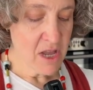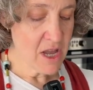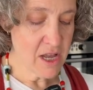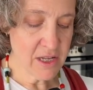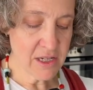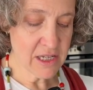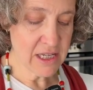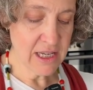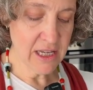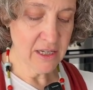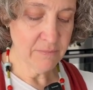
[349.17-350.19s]
And
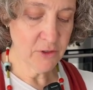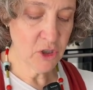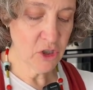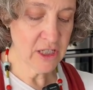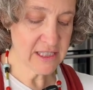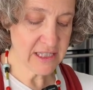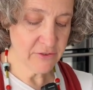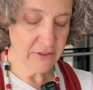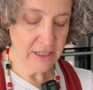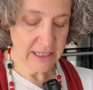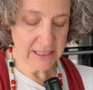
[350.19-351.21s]
you can
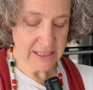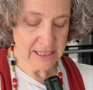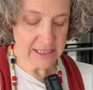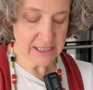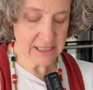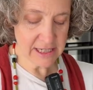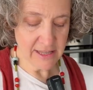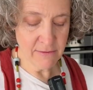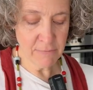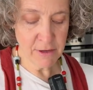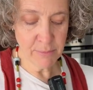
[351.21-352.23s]
serve it like this, and
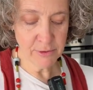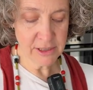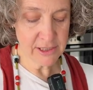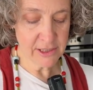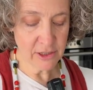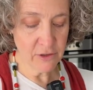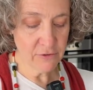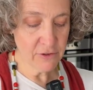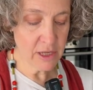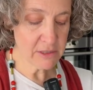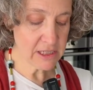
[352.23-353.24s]
then people serve
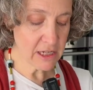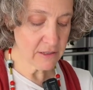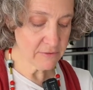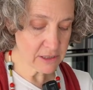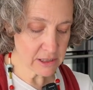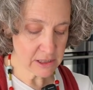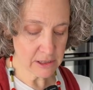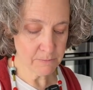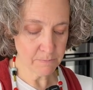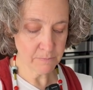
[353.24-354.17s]
themselves.